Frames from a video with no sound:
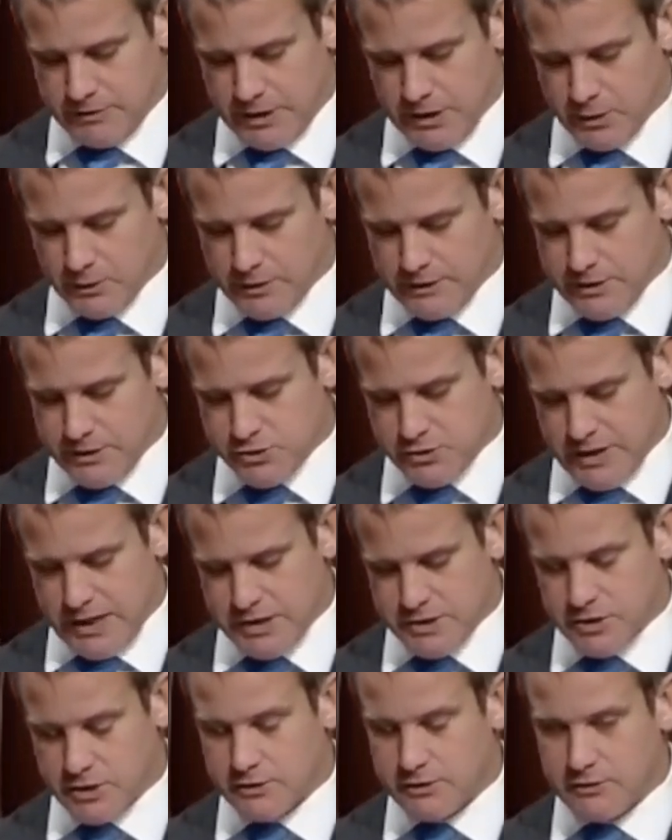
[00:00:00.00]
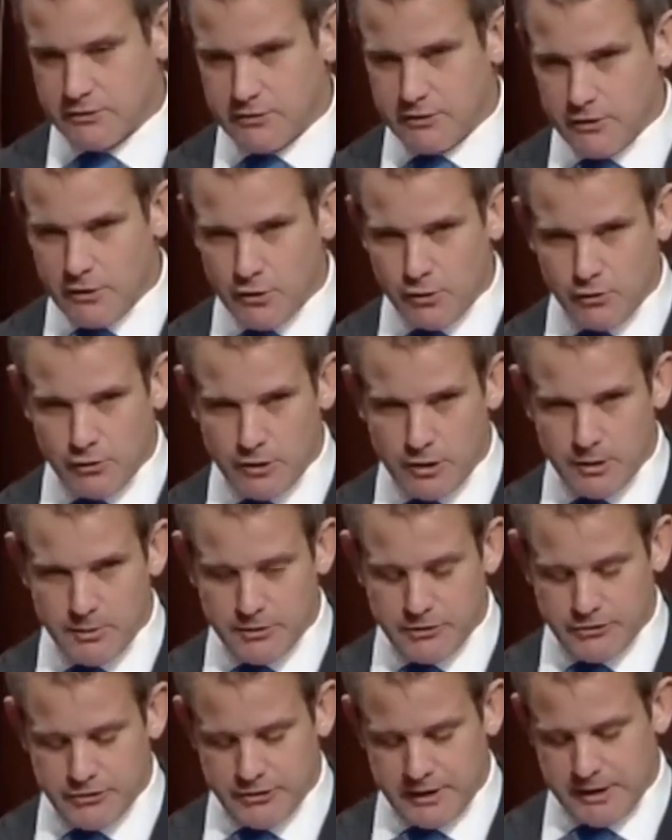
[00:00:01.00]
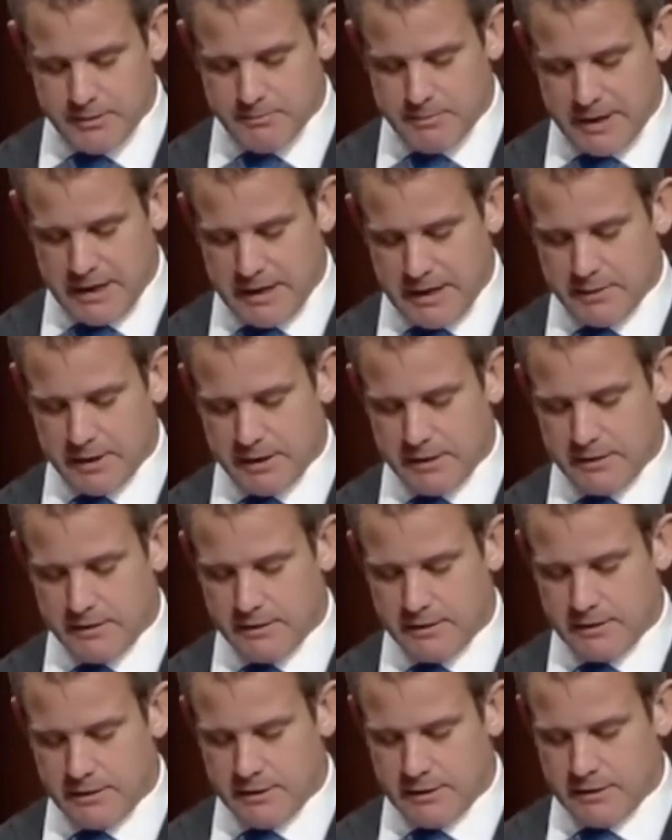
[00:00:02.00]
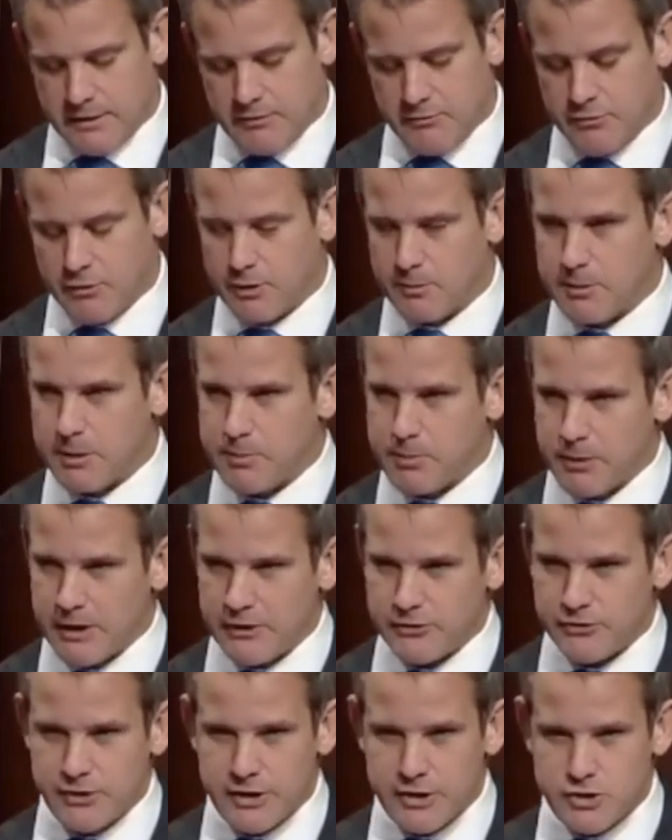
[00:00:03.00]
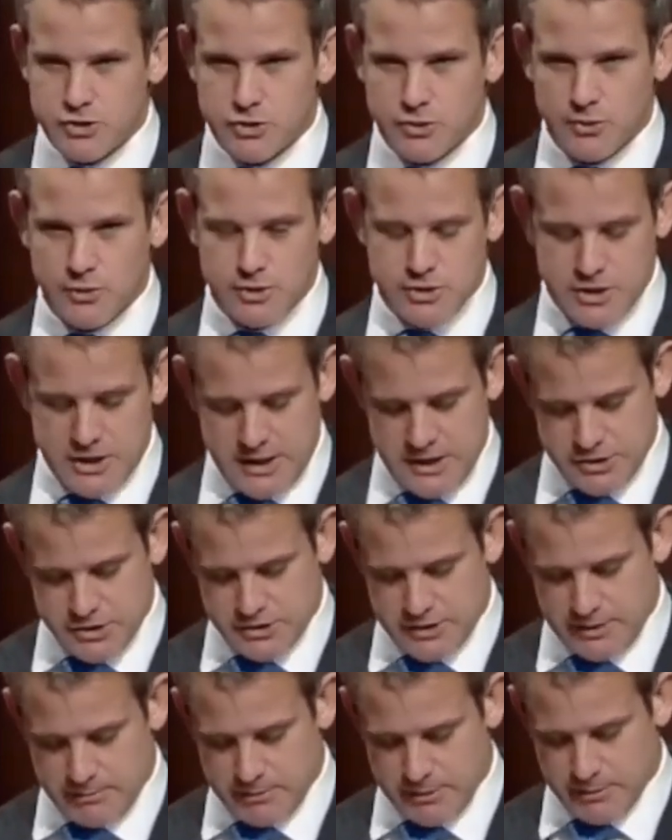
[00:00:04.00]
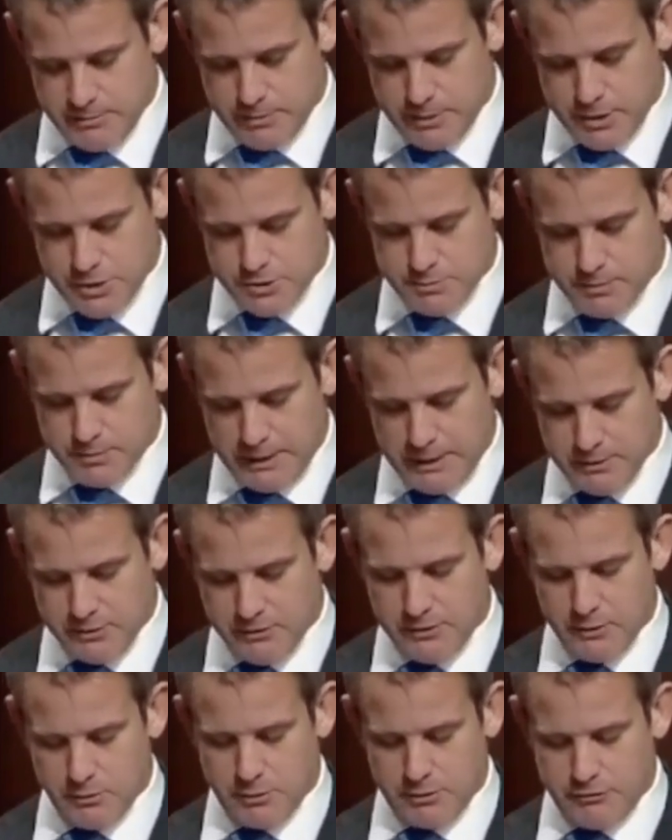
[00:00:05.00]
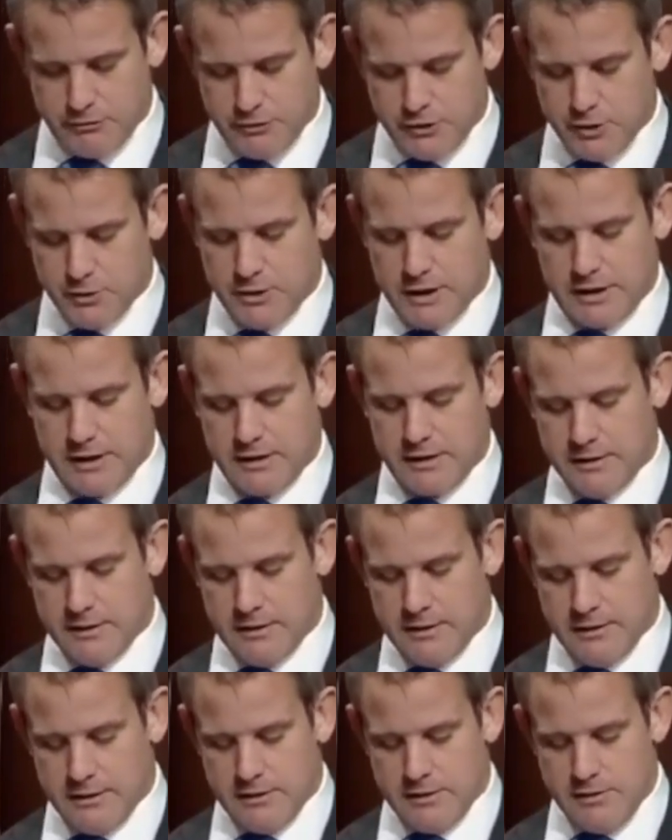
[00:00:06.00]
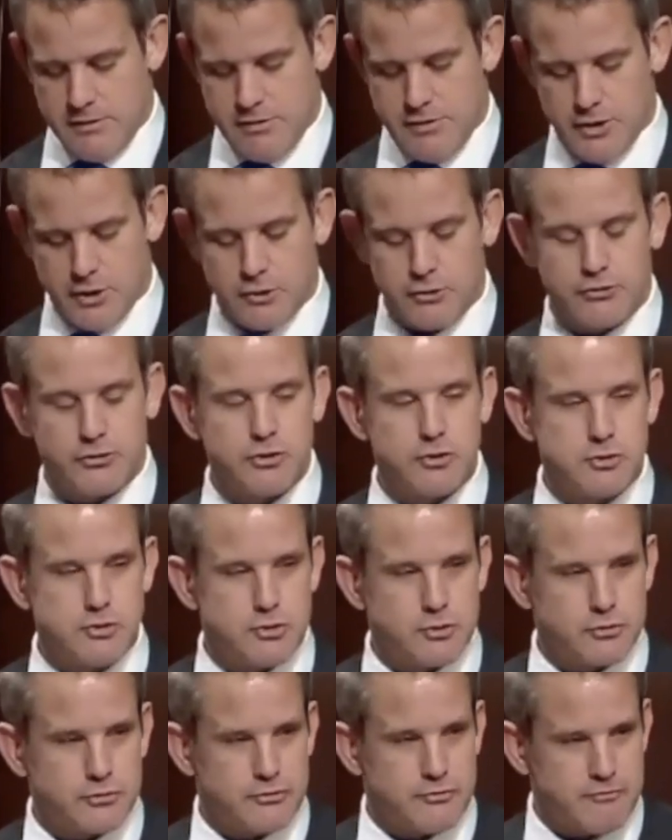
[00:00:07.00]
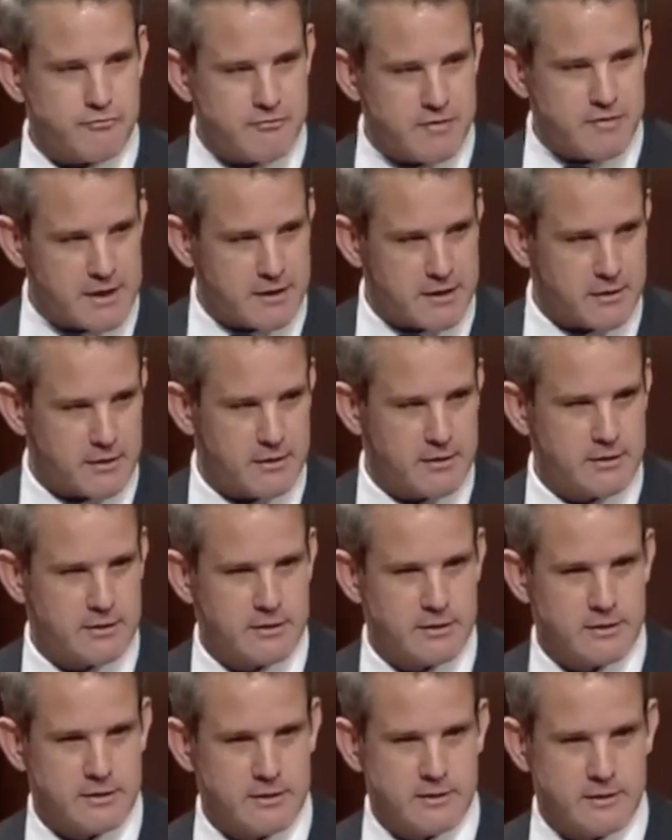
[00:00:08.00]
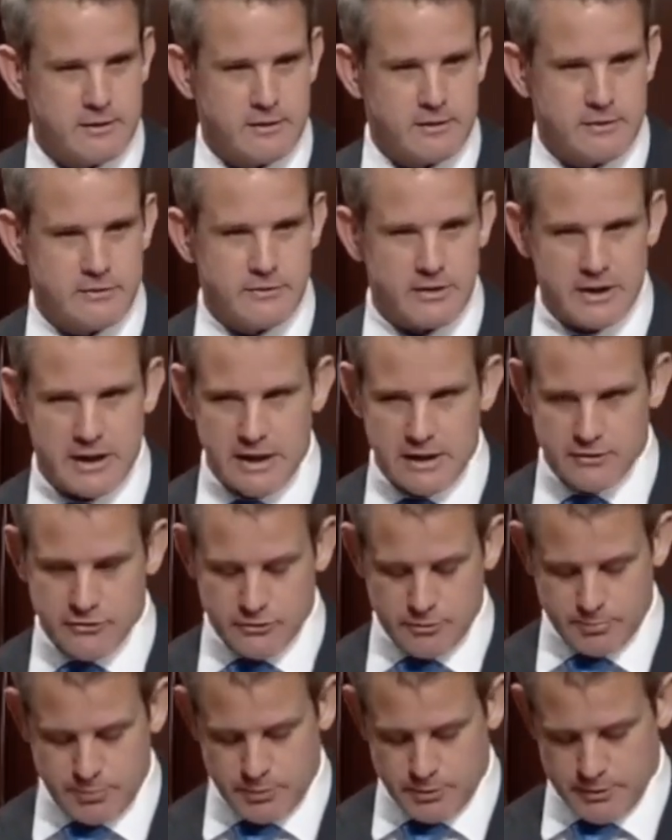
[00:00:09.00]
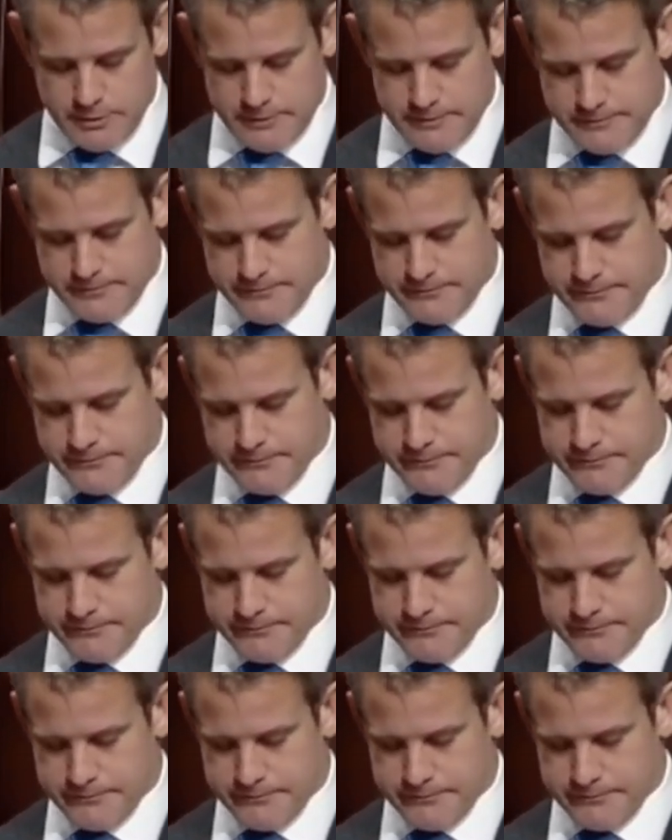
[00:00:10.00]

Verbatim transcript: Following the tragic Oklahoma City bombing, former President George H.W. Bush publicly refuted those who used fear to gain support.